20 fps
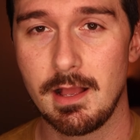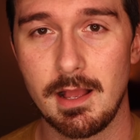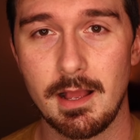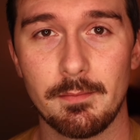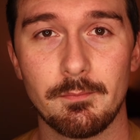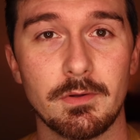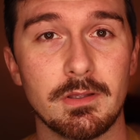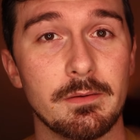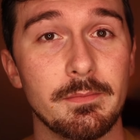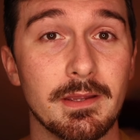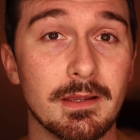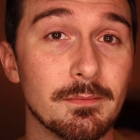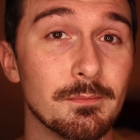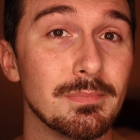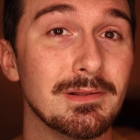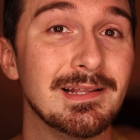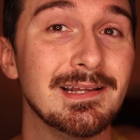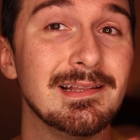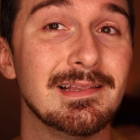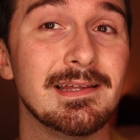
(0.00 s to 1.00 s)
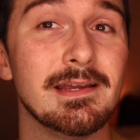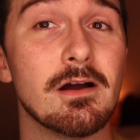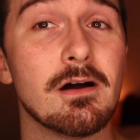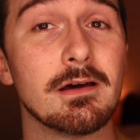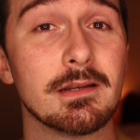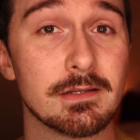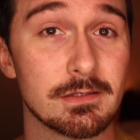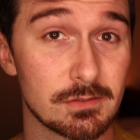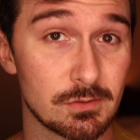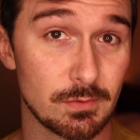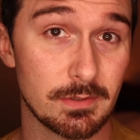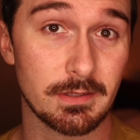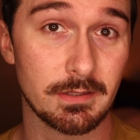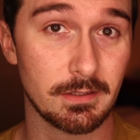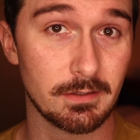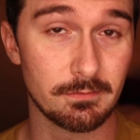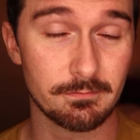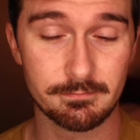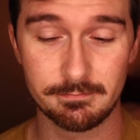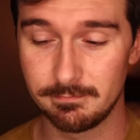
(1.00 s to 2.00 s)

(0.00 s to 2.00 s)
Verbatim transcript: I'm gonna be completely honest with you.